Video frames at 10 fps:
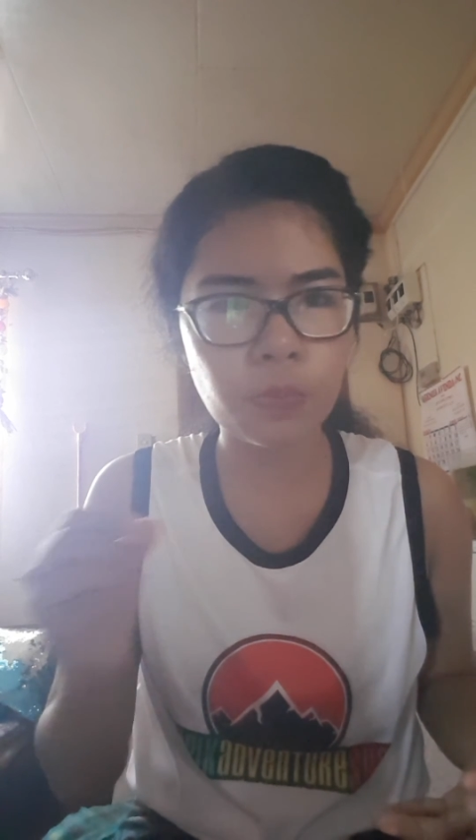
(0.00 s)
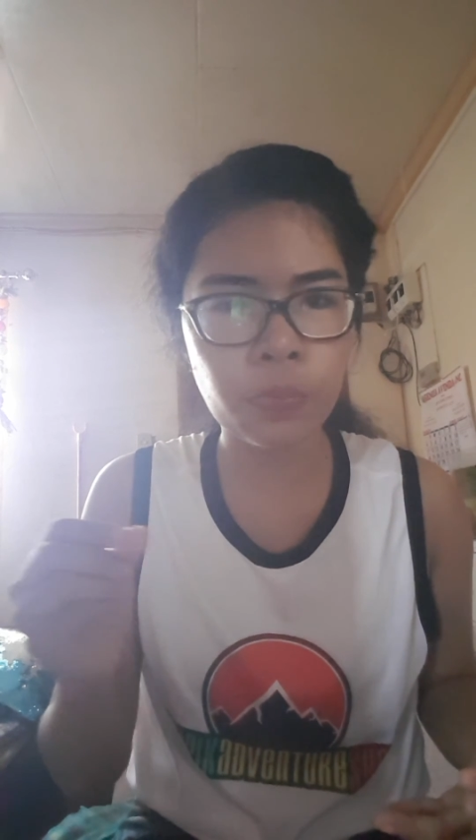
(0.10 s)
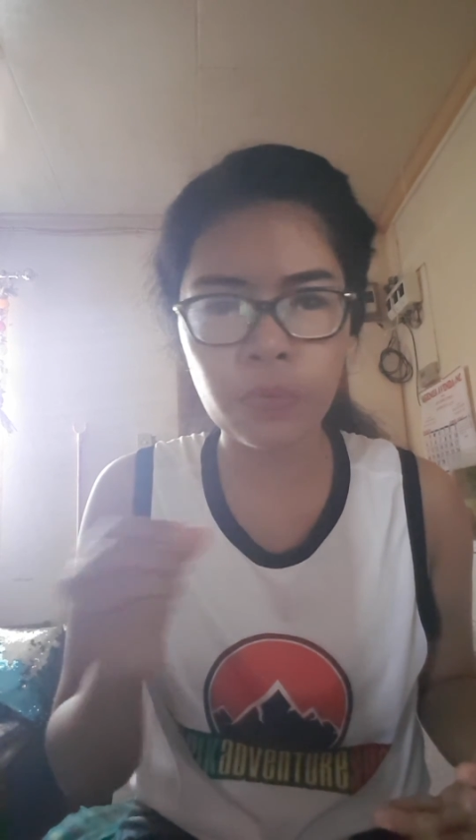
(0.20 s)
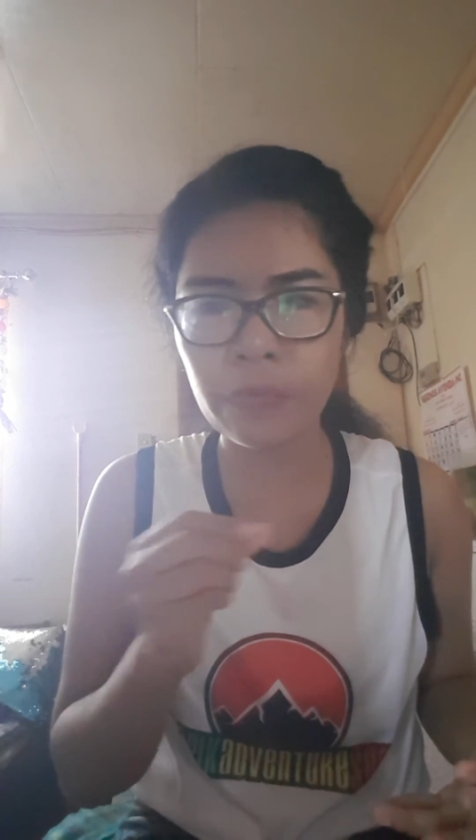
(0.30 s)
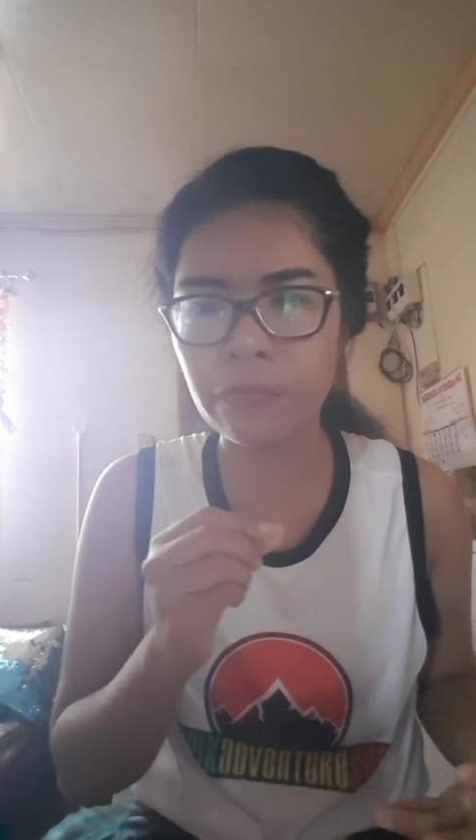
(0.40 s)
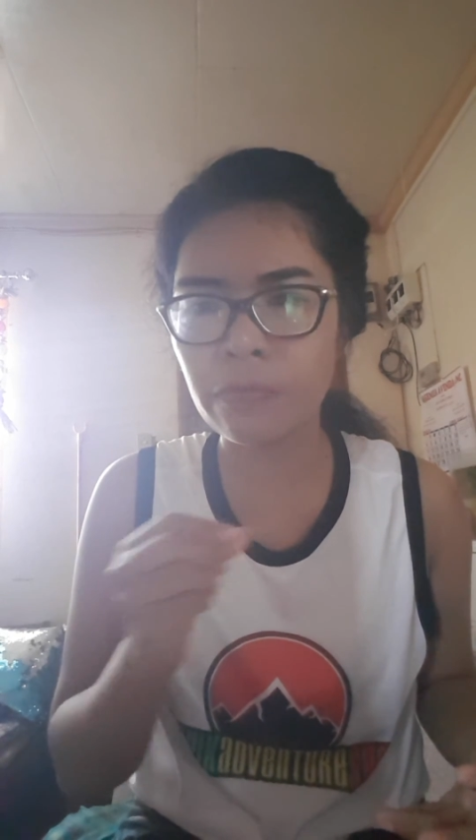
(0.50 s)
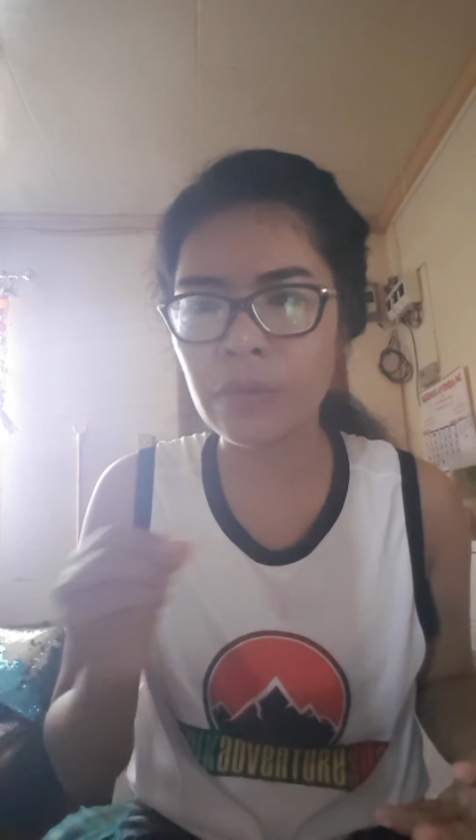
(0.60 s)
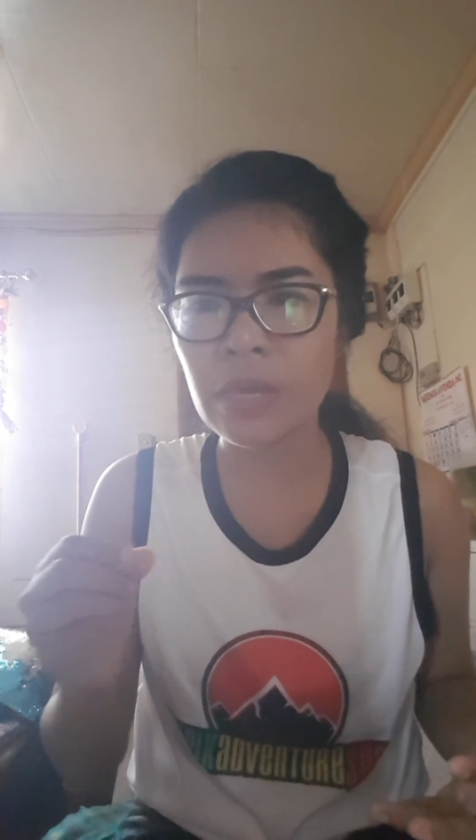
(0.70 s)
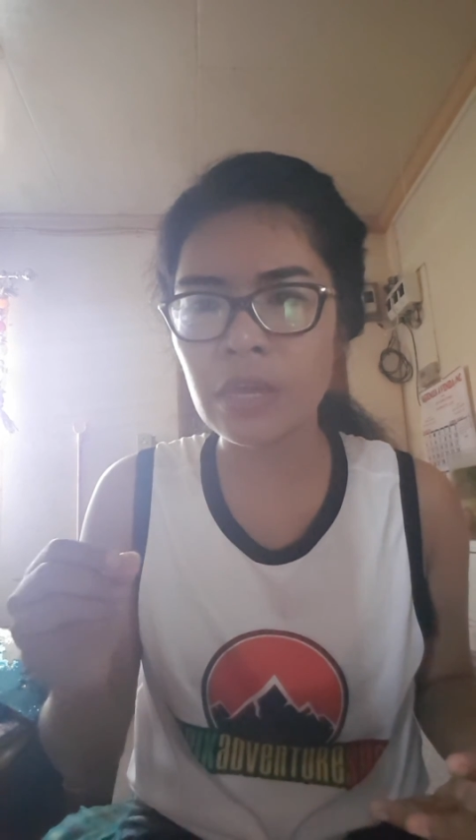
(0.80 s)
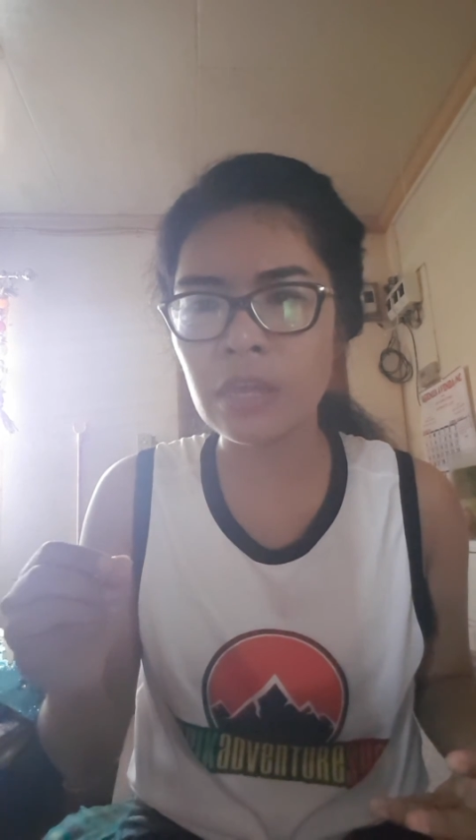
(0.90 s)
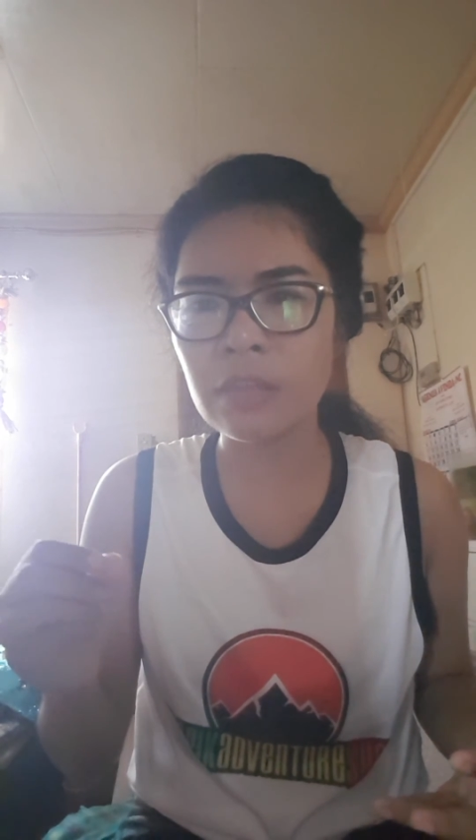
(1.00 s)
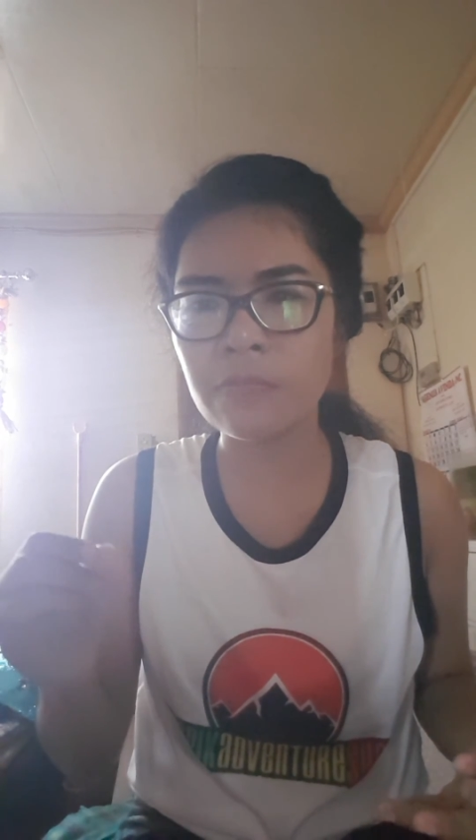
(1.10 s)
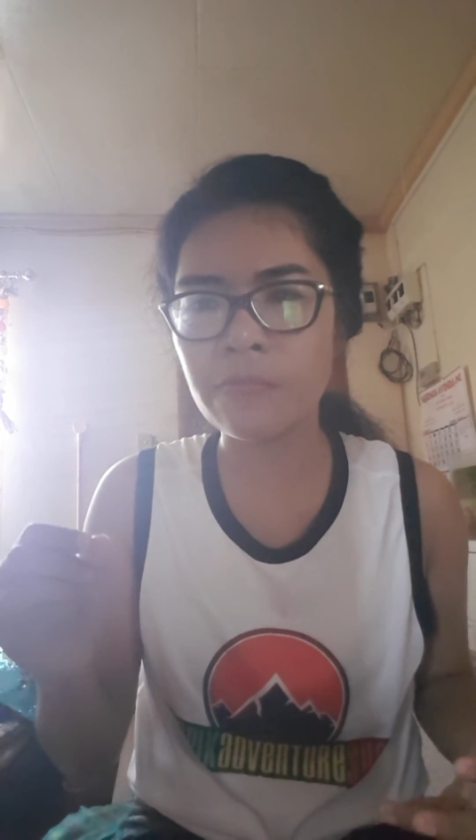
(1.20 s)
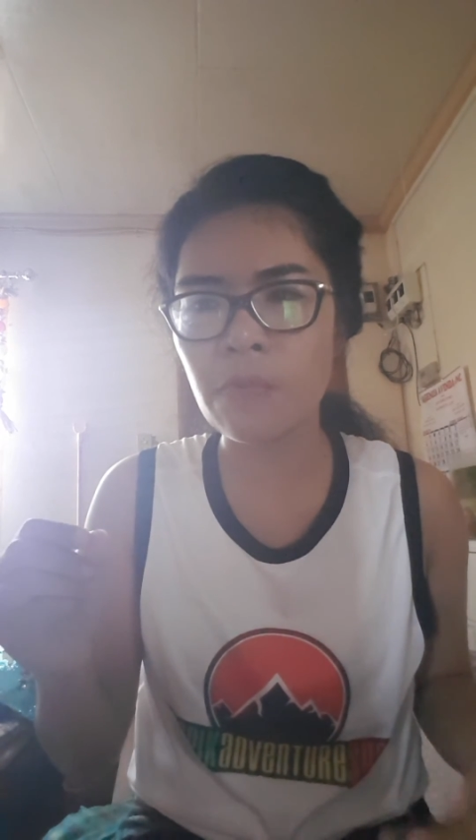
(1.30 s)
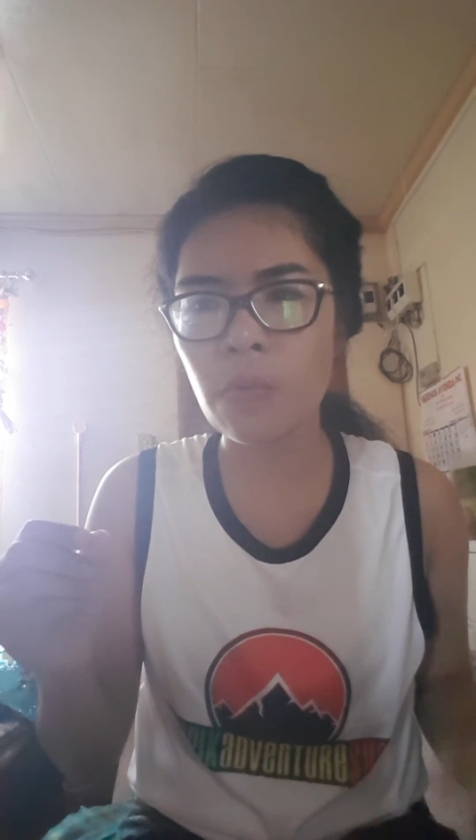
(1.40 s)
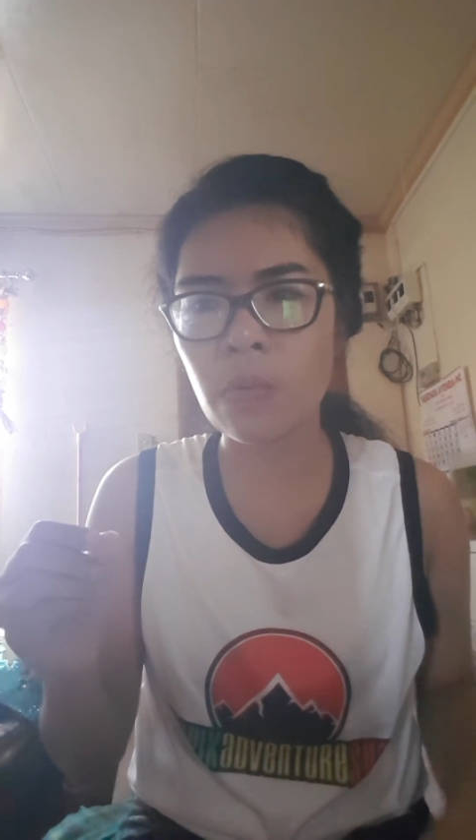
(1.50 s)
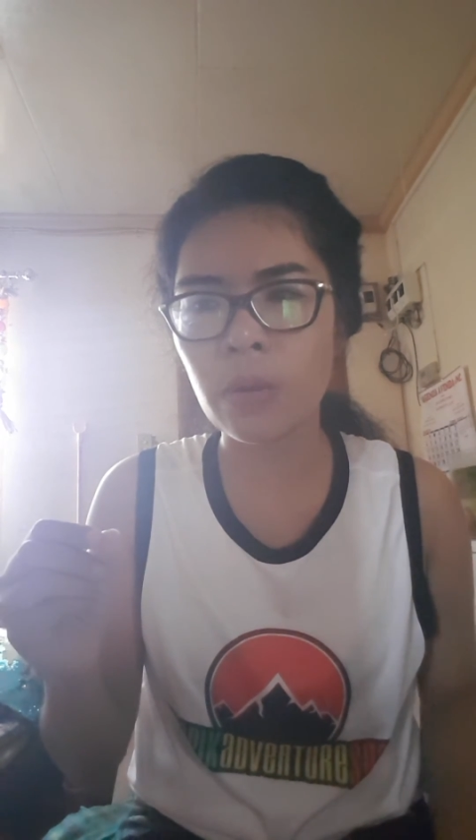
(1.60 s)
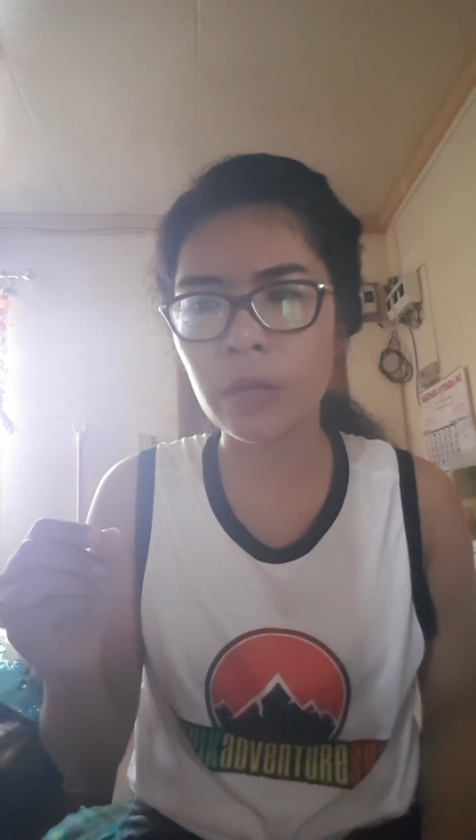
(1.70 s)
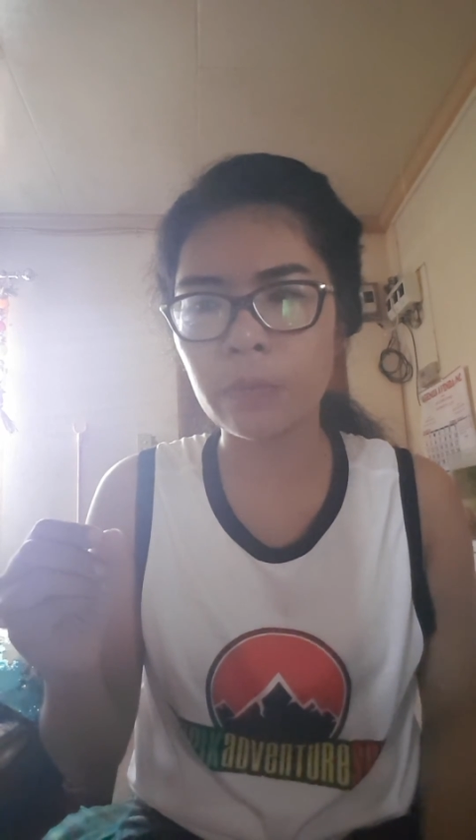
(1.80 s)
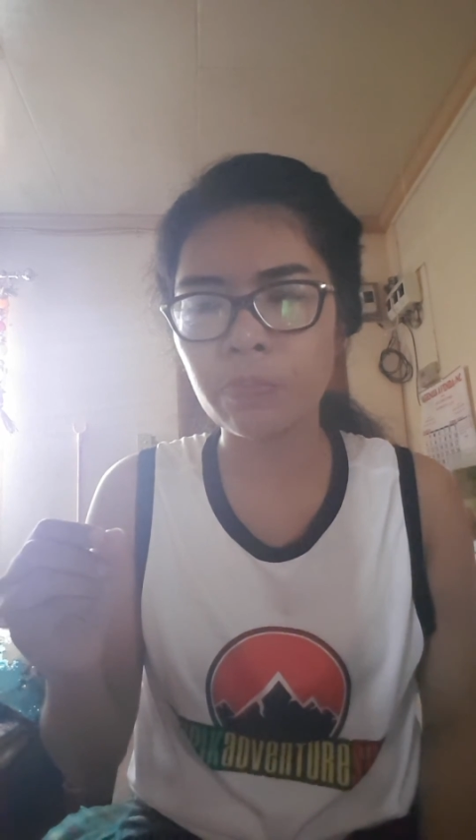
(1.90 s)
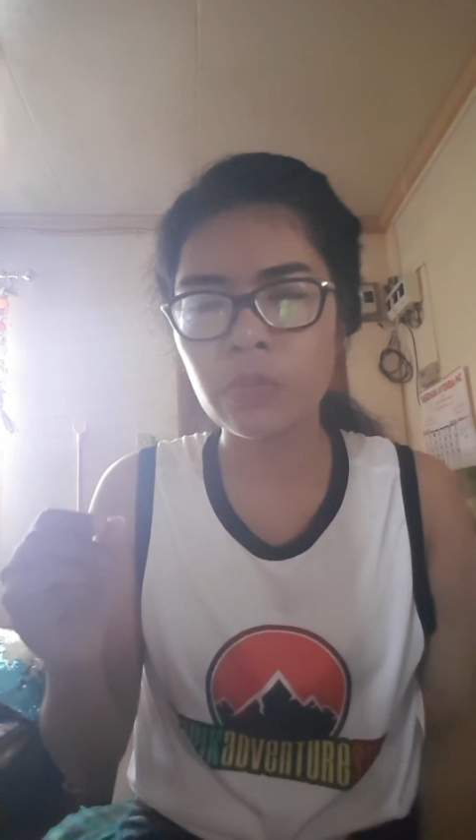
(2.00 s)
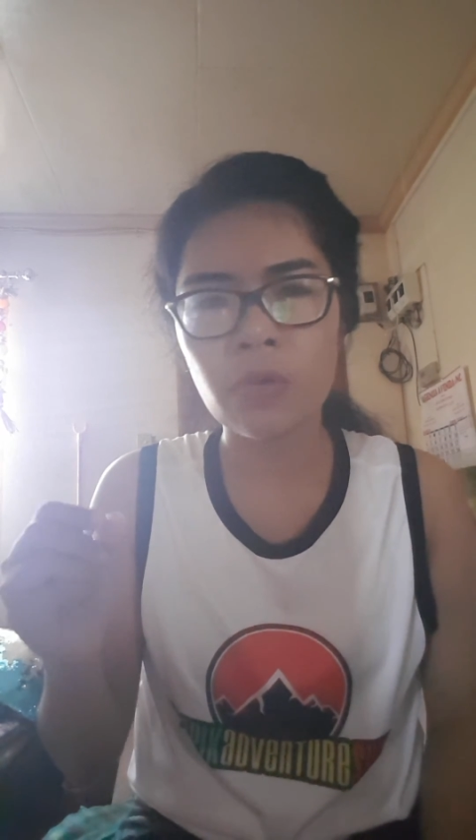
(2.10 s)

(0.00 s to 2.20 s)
proofread for